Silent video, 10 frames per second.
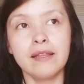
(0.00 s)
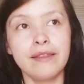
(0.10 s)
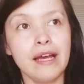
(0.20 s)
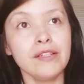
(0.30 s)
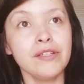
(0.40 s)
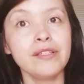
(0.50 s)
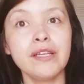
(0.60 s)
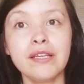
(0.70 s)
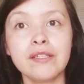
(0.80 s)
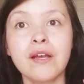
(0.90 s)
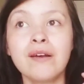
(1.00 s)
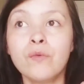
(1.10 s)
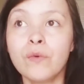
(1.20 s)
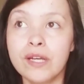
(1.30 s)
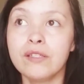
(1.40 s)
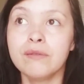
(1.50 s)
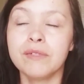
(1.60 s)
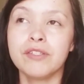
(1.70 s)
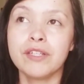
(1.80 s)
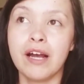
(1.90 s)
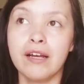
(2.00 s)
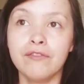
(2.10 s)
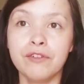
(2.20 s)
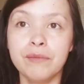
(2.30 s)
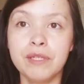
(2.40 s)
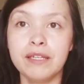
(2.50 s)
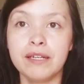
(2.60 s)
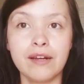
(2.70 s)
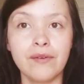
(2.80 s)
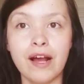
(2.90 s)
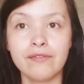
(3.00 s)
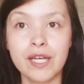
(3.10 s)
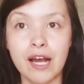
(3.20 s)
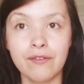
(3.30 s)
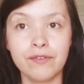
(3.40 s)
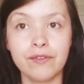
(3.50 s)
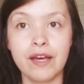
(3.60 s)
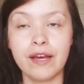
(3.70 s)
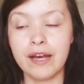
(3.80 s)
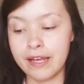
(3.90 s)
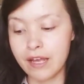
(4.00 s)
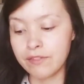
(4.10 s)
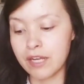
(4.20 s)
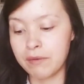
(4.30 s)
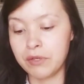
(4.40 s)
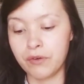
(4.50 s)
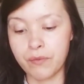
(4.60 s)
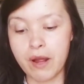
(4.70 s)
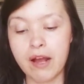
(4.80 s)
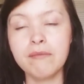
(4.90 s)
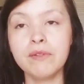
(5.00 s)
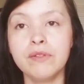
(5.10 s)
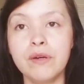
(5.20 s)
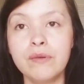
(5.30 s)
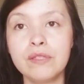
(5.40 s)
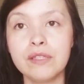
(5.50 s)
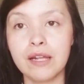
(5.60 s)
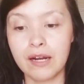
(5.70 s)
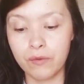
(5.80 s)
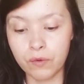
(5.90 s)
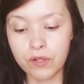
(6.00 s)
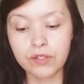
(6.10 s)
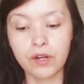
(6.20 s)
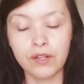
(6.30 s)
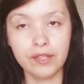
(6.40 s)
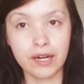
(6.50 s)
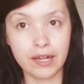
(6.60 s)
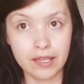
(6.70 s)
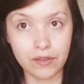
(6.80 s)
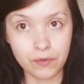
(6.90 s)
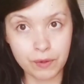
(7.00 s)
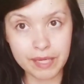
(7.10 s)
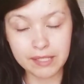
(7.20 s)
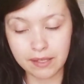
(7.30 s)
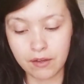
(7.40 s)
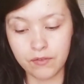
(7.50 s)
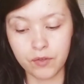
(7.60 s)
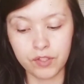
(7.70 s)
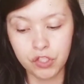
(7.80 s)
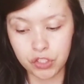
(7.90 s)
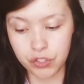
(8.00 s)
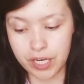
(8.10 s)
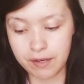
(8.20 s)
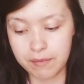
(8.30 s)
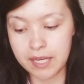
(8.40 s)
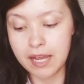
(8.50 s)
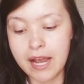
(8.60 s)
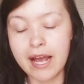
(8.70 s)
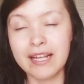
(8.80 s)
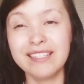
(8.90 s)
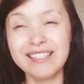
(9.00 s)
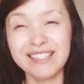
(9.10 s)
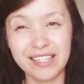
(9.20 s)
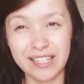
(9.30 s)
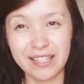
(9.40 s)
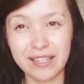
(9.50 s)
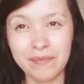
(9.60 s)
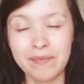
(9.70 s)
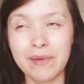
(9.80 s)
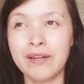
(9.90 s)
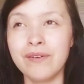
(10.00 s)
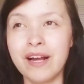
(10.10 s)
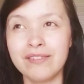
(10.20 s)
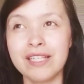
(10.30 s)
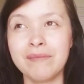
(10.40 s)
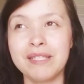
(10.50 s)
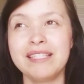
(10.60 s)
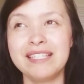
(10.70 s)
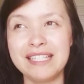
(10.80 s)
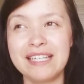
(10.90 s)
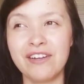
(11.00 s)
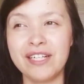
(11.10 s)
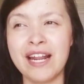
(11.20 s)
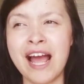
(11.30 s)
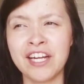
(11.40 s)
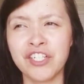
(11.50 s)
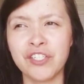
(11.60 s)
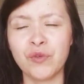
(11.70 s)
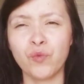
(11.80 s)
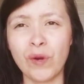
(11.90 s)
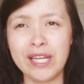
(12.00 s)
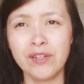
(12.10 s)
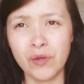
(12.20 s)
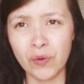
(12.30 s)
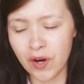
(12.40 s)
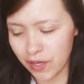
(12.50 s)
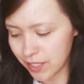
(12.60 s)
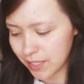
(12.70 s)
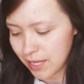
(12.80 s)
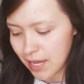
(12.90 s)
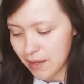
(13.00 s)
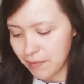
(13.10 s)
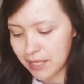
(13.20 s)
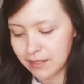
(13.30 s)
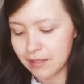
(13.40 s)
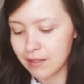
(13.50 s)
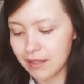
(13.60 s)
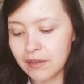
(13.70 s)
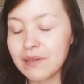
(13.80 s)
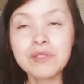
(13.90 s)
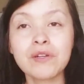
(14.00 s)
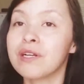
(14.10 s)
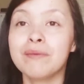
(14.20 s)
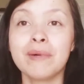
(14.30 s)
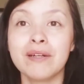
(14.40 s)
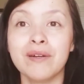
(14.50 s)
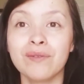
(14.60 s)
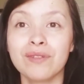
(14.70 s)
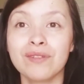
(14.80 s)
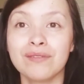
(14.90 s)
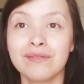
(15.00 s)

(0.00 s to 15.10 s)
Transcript: That just takes way too much time for me, and I don't have time for that. I have time to grab the notes that I worked on, that I either wrote myself or the teacher gave me, and study them. I don't have time to sit down and actually write note cards because the theorems are in my notes.